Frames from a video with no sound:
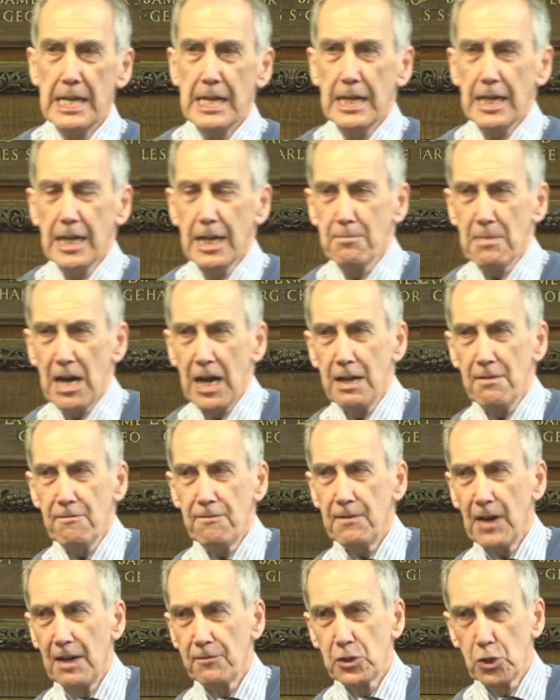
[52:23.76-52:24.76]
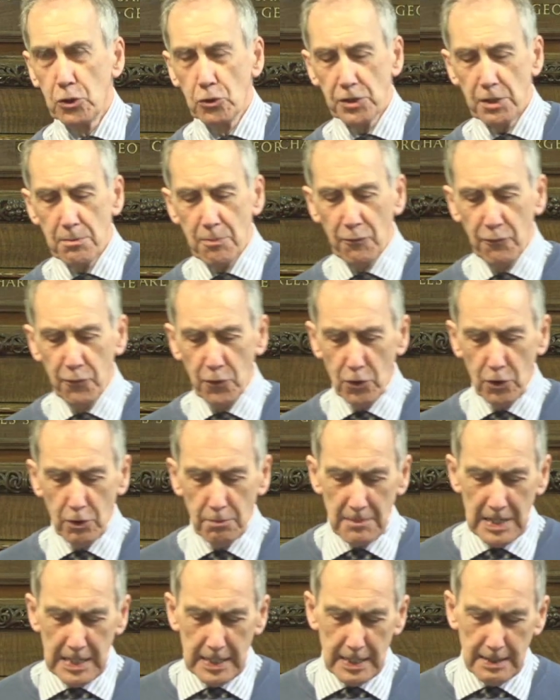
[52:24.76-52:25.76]
Um, I've, I've told you before
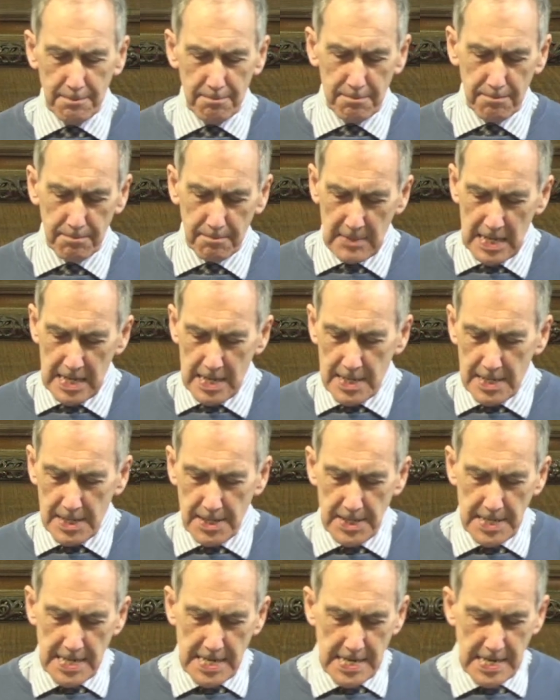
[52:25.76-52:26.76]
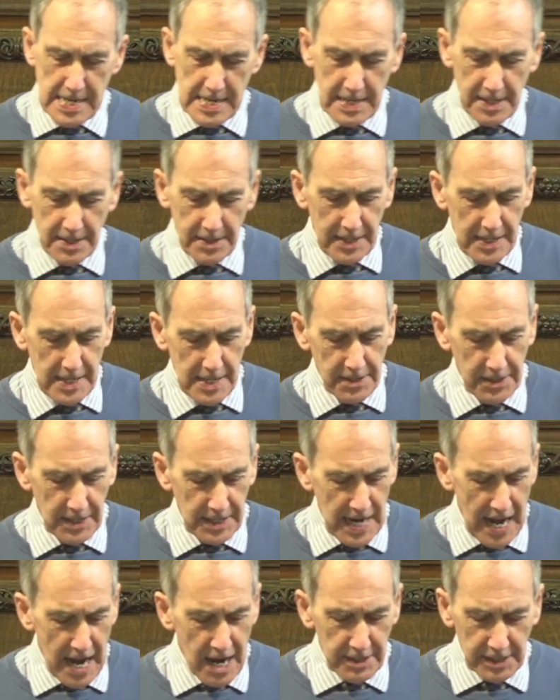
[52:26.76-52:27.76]
um, the, the, the
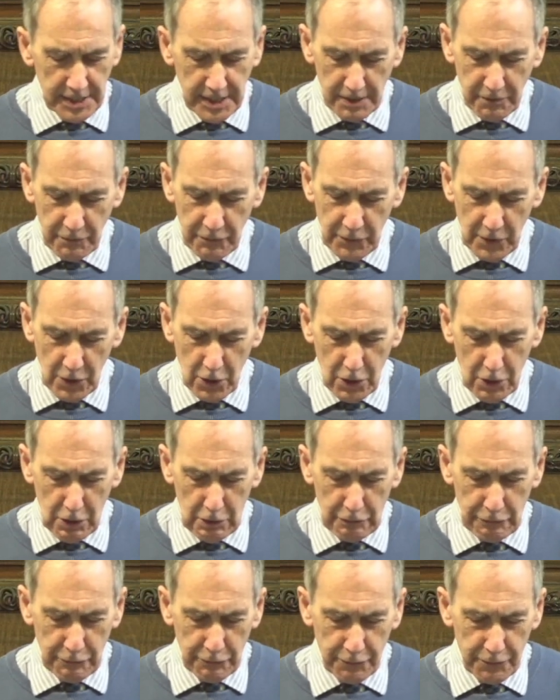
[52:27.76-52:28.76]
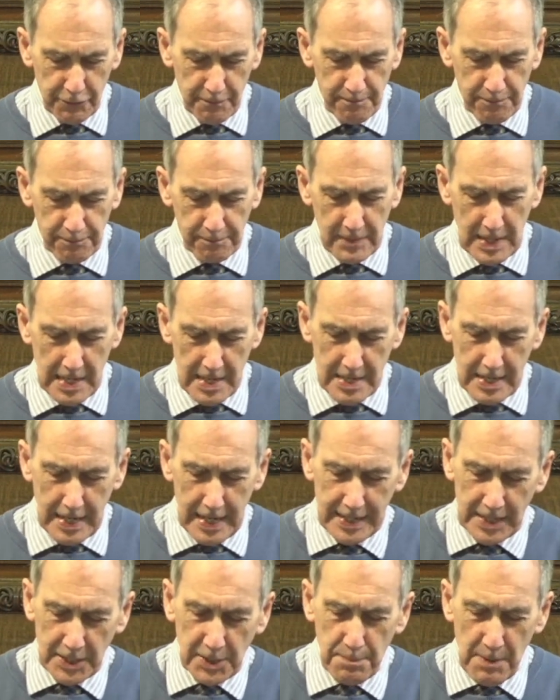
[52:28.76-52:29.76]
narrative of
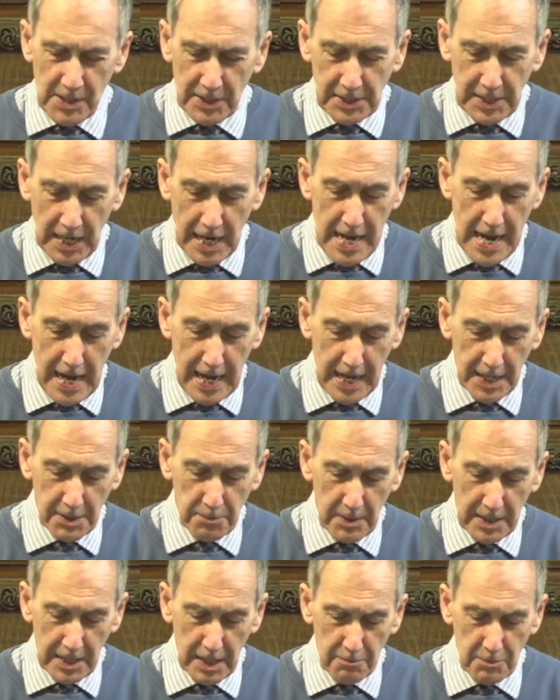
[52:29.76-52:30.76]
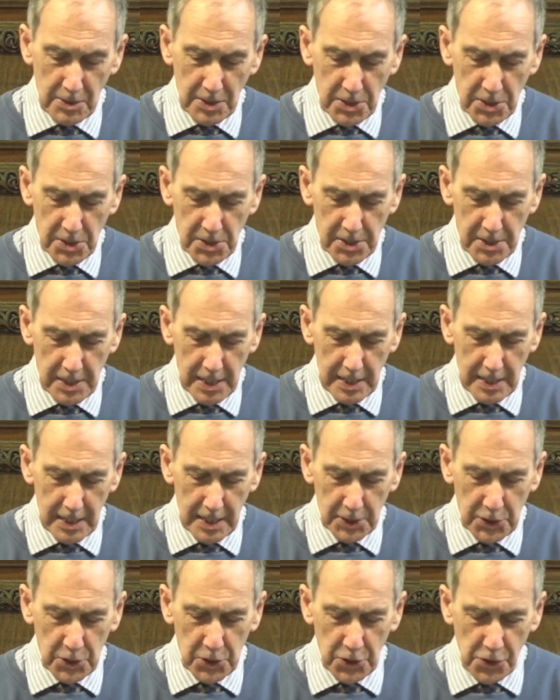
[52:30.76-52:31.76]
an experience I had when I was uh, a
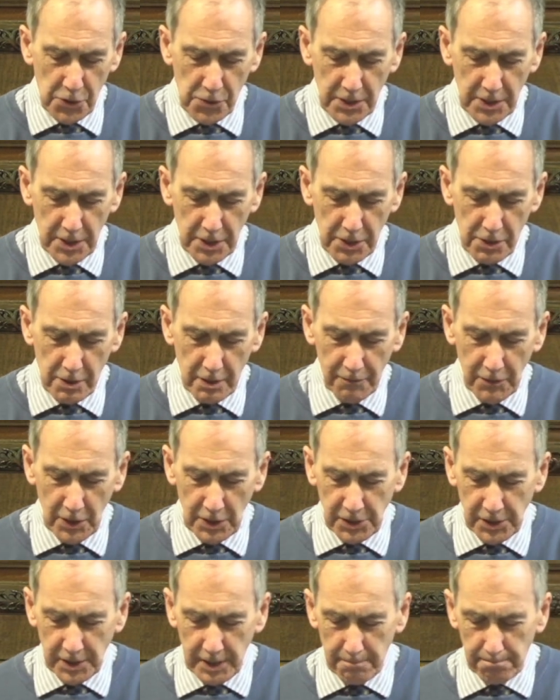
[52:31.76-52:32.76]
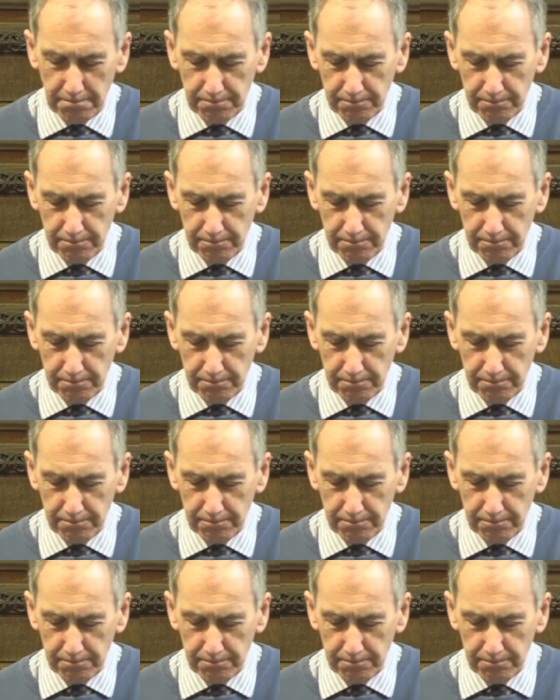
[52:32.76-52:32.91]
student at university